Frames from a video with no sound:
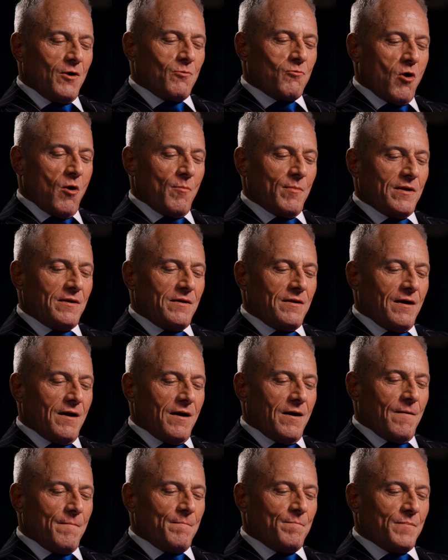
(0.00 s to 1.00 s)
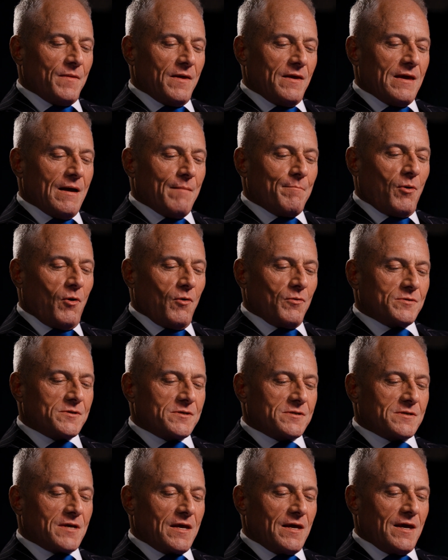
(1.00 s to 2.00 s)
Roman um,
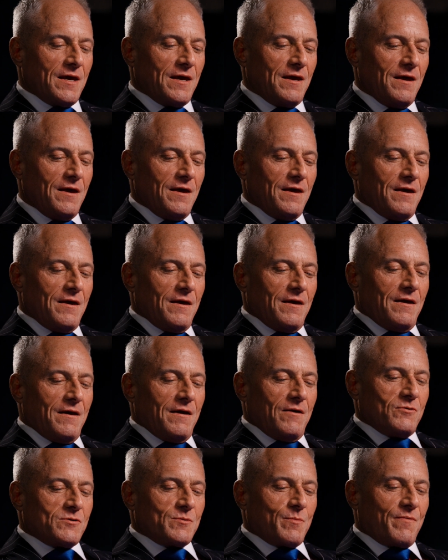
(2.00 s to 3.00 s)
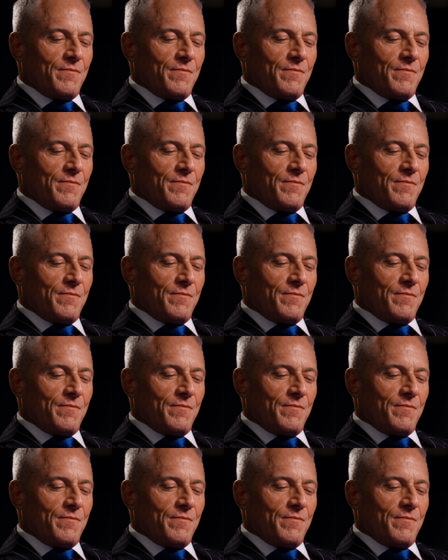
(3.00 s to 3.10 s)
Yampolskiy you